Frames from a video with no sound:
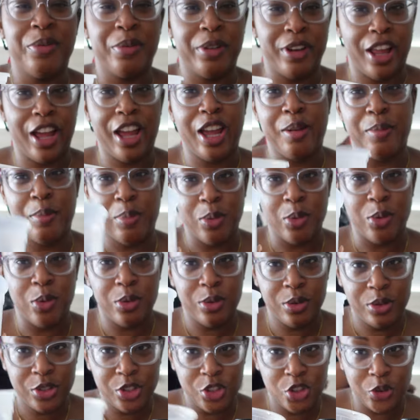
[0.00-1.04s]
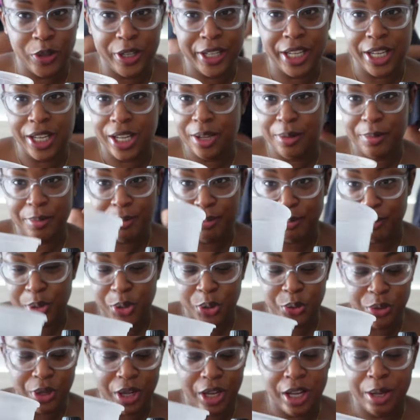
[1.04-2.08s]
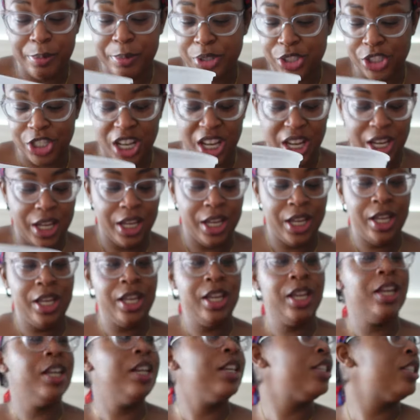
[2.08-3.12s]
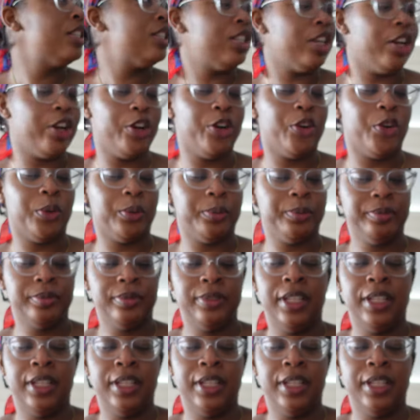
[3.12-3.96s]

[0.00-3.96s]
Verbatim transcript: reliable drinking uh, machine. So